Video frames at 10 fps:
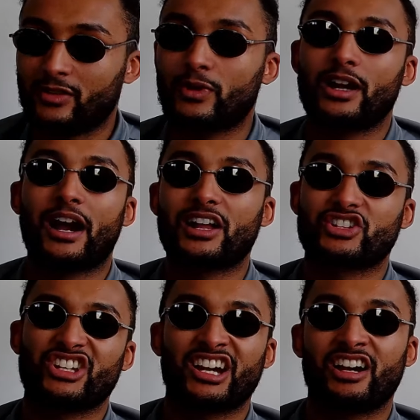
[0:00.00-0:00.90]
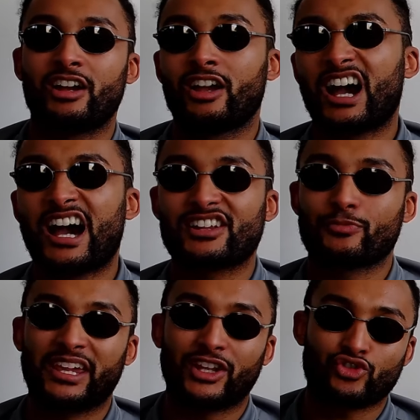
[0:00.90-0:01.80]
well, actually, I had a
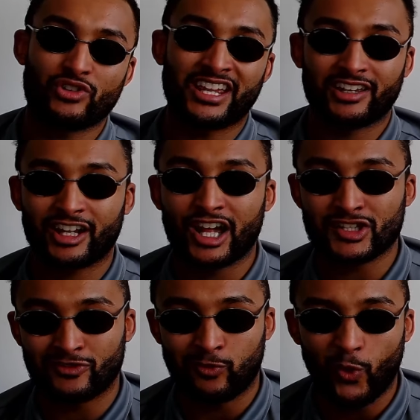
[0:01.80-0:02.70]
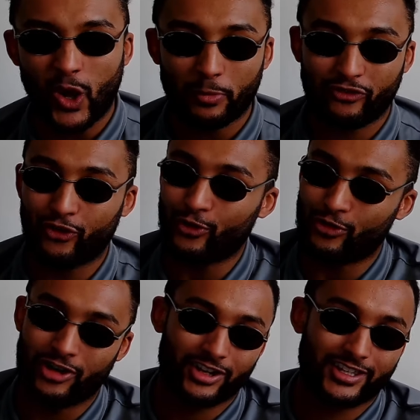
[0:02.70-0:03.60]
big drink glass of water
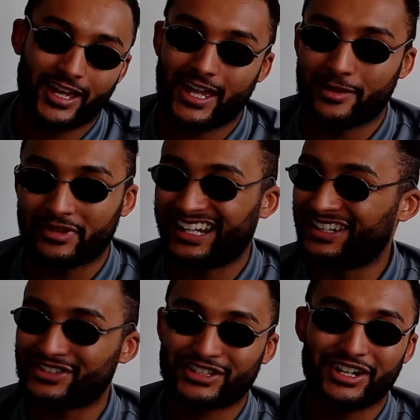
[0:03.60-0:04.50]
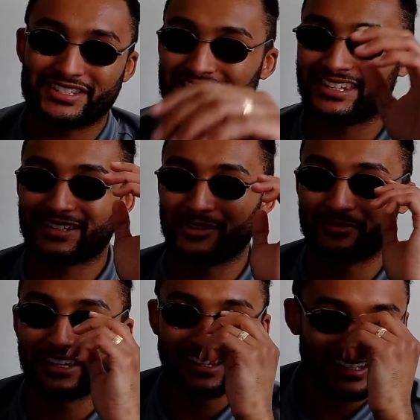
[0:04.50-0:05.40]
before I came. And he just cuts into them.
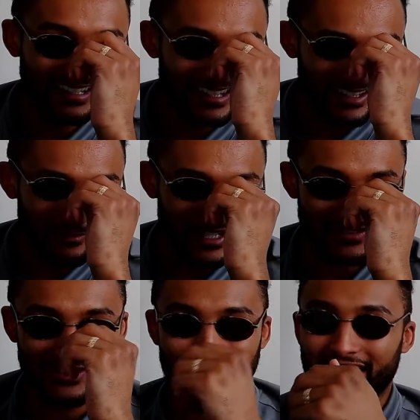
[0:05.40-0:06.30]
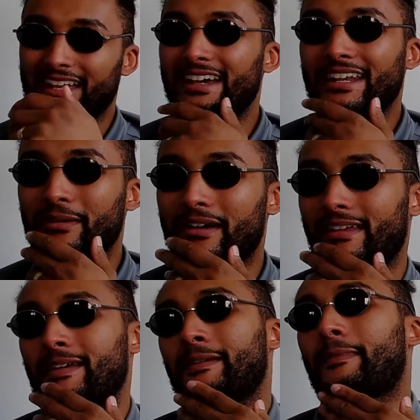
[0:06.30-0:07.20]
Like, that man's funny. Anyway,
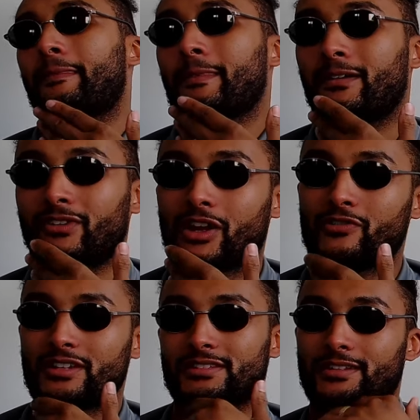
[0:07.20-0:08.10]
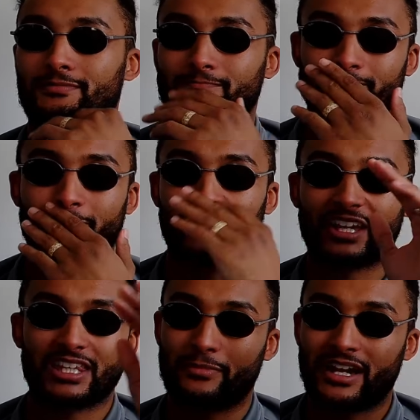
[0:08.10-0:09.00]
I've digressed.
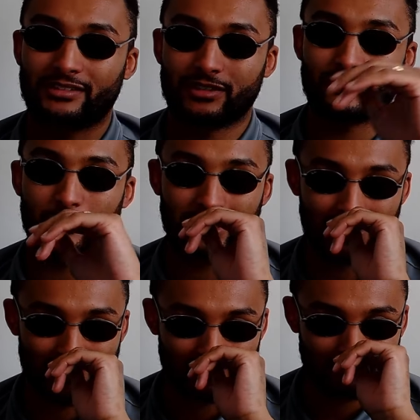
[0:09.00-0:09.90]
Forget about Andy Ruiz.